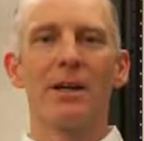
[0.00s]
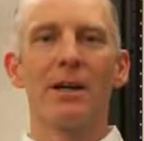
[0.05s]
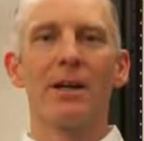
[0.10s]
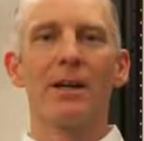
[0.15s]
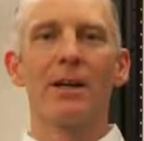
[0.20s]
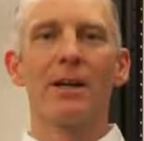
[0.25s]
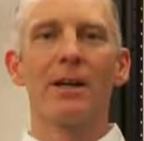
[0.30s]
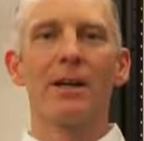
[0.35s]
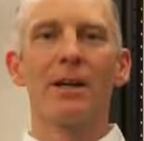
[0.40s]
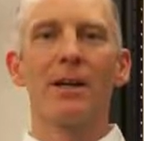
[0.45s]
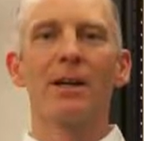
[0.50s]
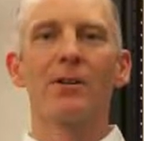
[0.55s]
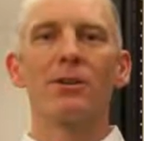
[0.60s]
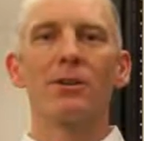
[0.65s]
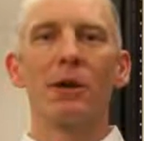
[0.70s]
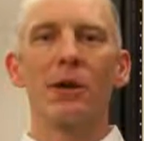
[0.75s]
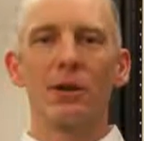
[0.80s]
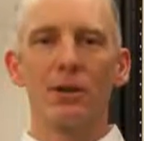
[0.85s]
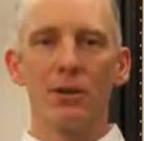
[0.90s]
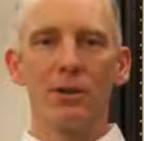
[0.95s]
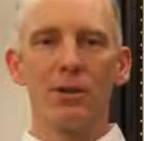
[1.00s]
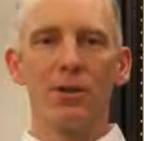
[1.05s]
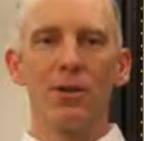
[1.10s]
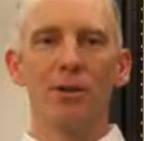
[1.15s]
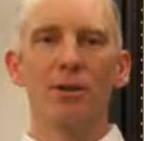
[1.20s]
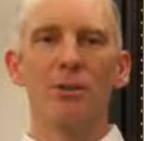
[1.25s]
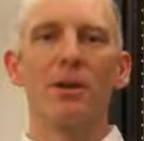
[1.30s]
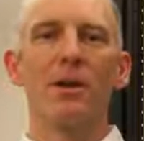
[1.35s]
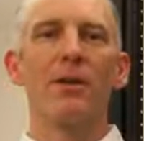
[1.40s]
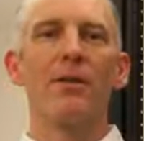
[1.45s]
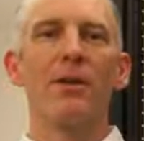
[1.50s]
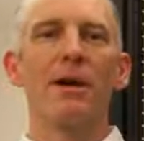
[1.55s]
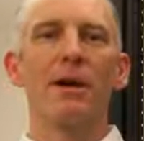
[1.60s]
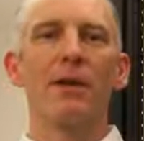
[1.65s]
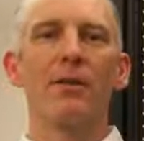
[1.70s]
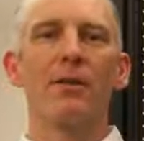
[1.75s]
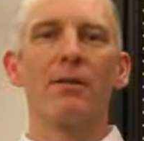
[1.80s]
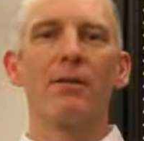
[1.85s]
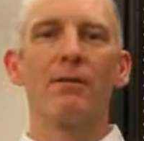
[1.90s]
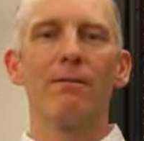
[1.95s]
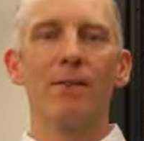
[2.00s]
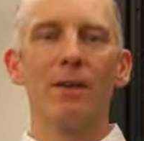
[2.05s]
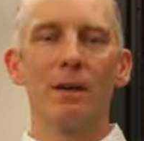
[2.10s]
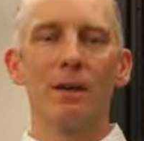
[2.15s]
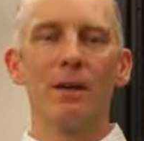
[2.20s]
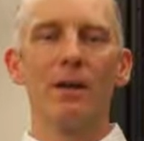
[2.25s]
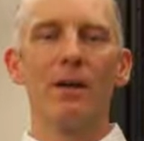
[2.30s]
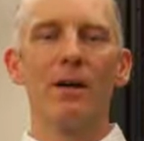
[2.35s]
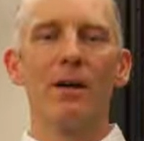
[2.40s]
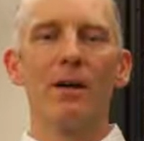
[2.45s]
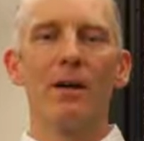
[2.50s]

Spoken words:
and I'll talk to you a little bit about the fit